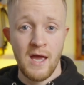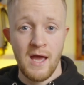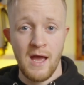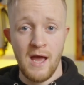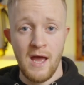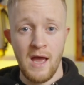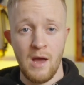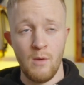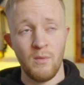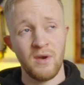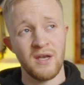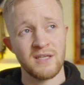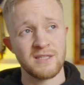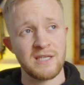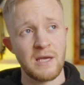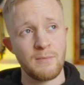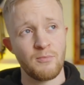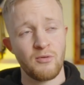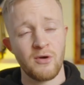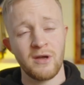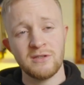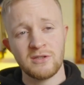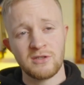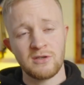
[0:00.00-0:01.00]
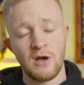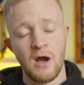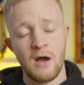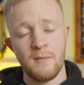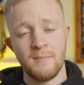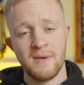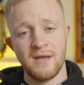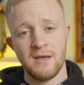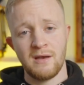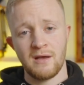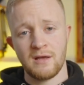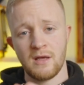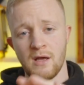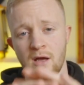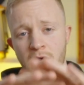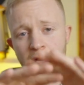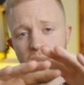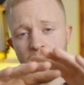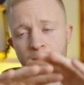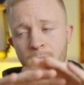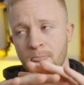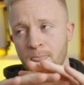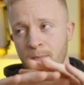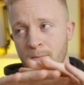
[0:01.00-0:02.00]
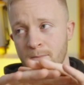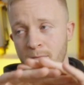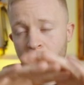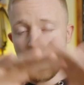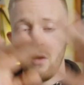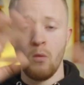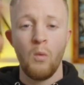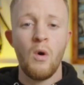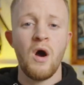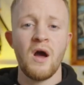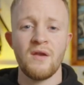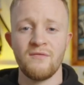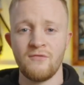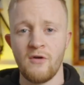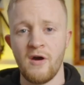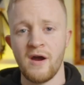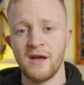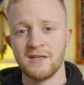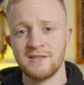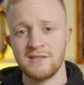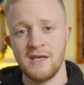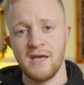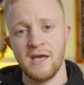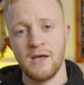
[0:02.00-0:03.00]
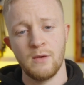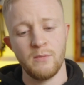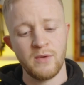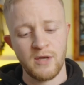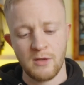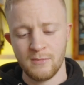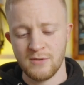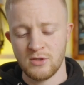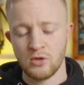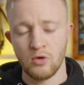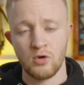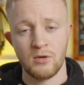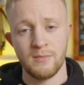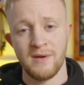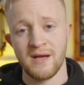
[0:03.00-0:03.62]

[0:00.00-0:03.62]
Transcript: And when I say prints, I mean like a wide variety here. We could be talking